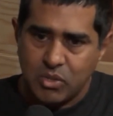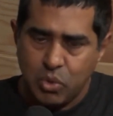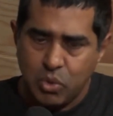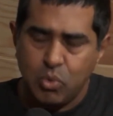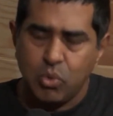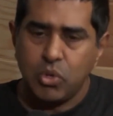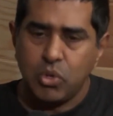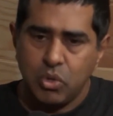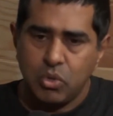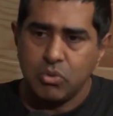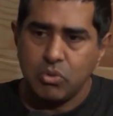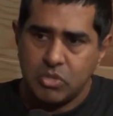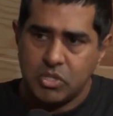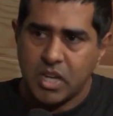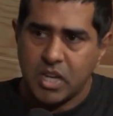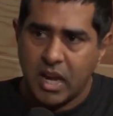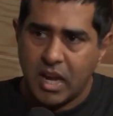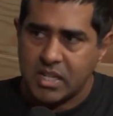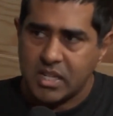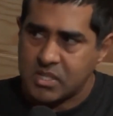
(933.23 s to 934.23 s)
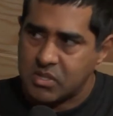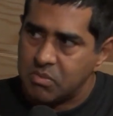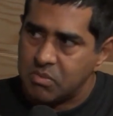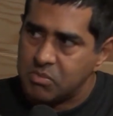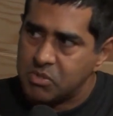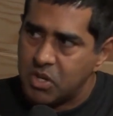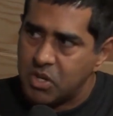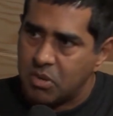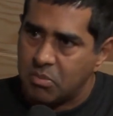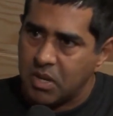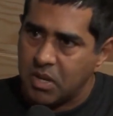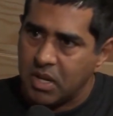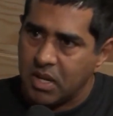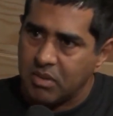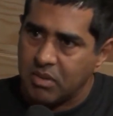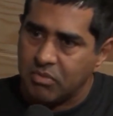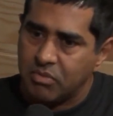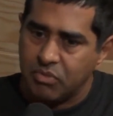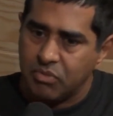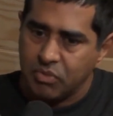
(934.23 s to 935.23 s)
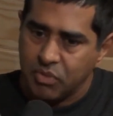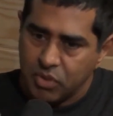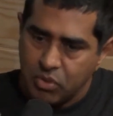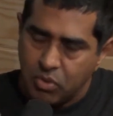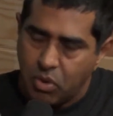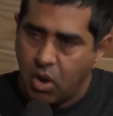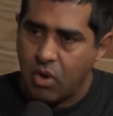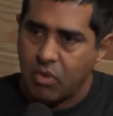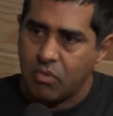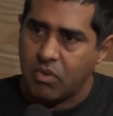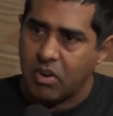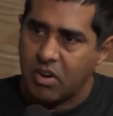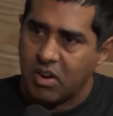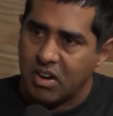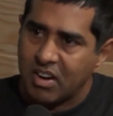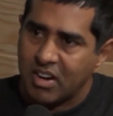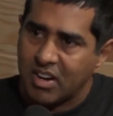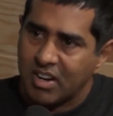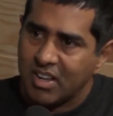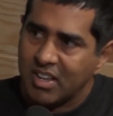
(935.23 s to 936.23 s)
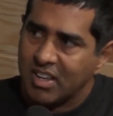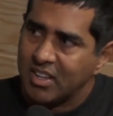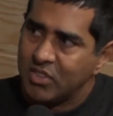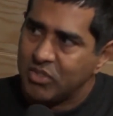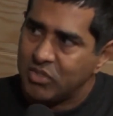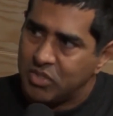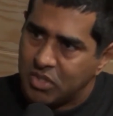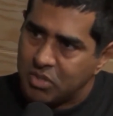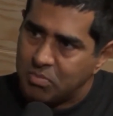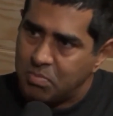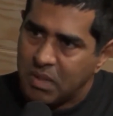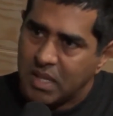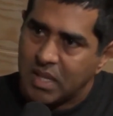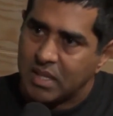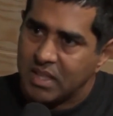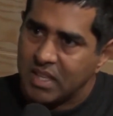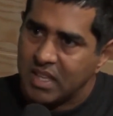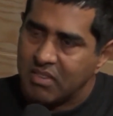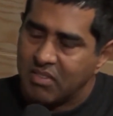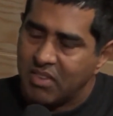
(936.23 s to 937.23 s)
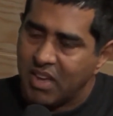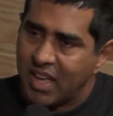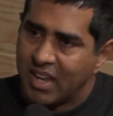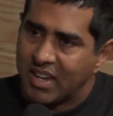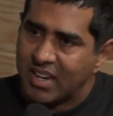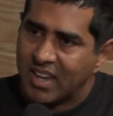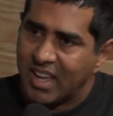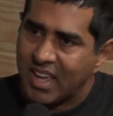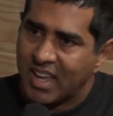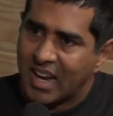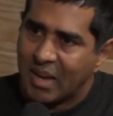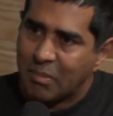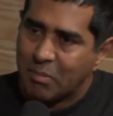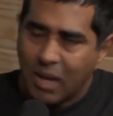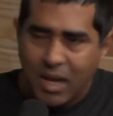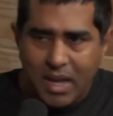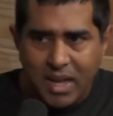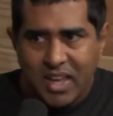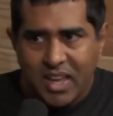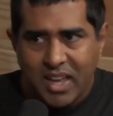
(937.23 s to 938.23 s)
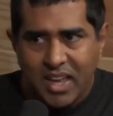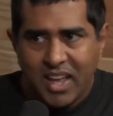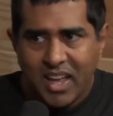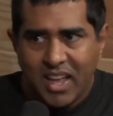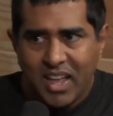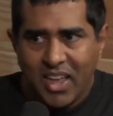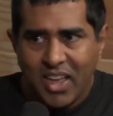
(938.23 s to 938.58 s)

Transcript: huge guys from Germany flew over to be in the event, and I'm like,